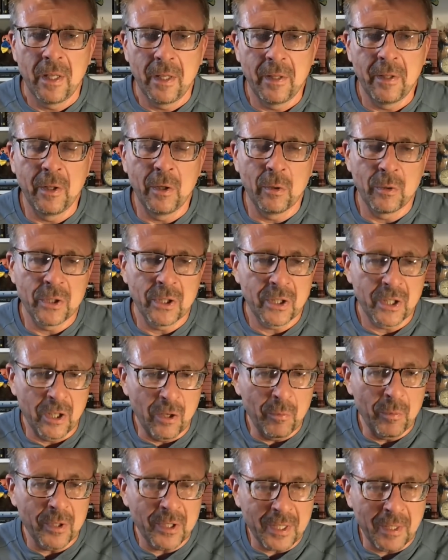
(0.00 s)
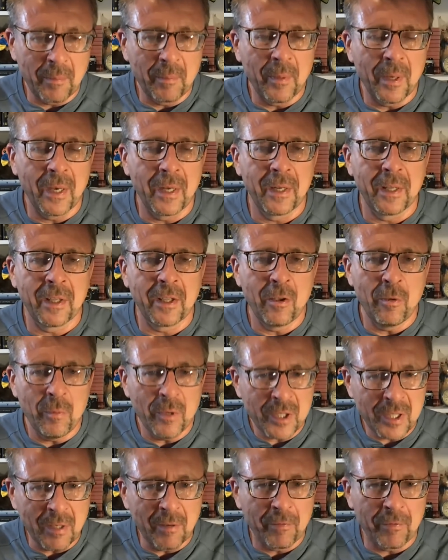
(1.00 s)
just give me some money, give me
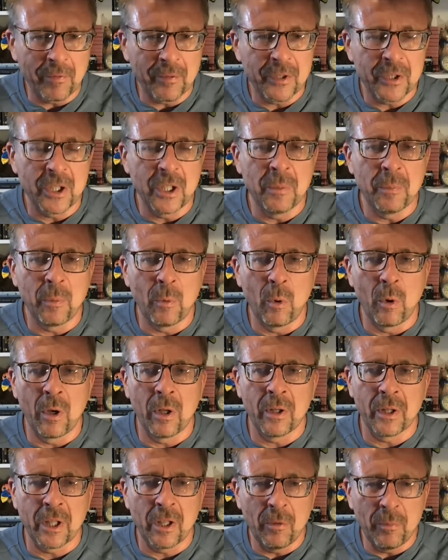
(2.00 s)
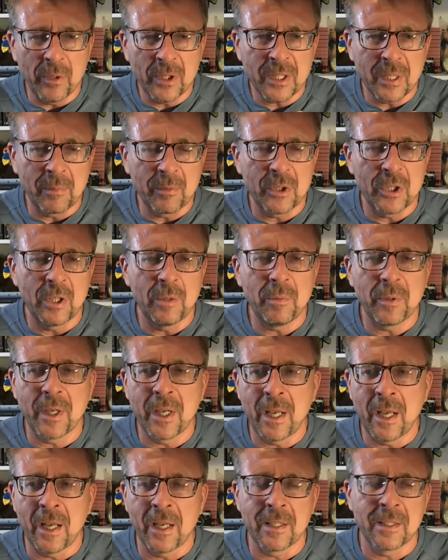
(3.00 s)
some cheap oil, give me some cheap
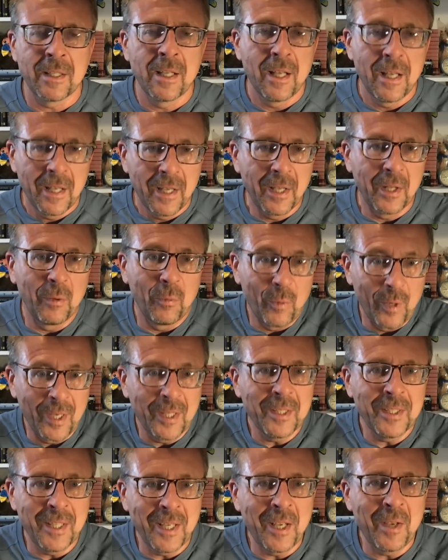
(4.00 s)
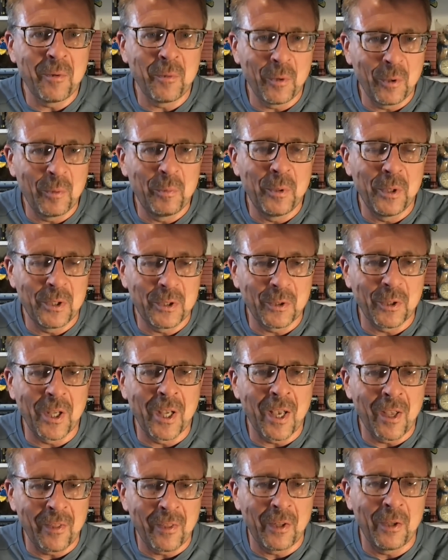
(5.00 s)
gas, and one day we'll be
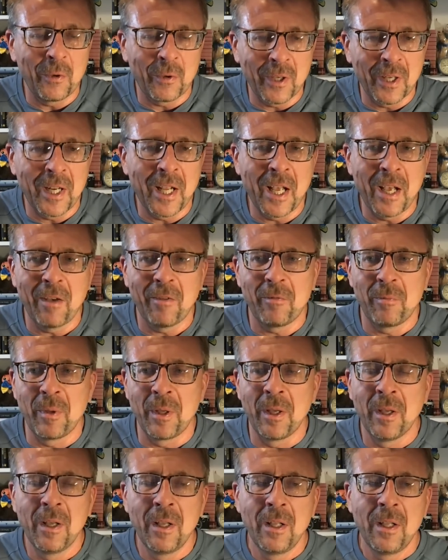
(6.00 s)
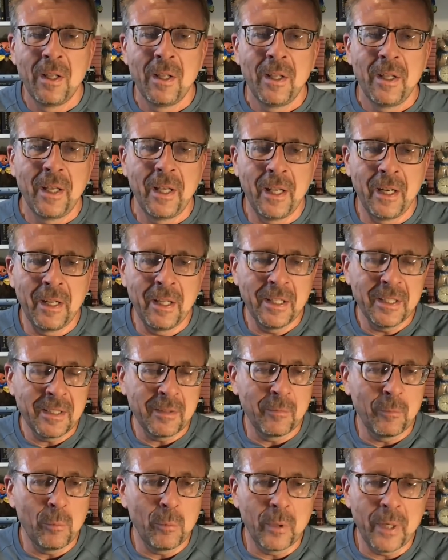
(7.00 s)
together, you can have me. And he's
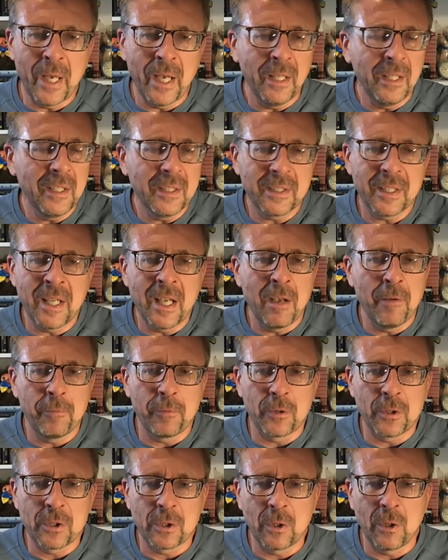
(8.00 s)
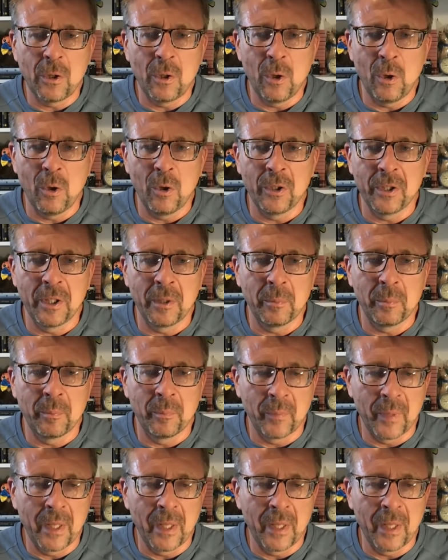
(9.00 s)
had this game for so long, and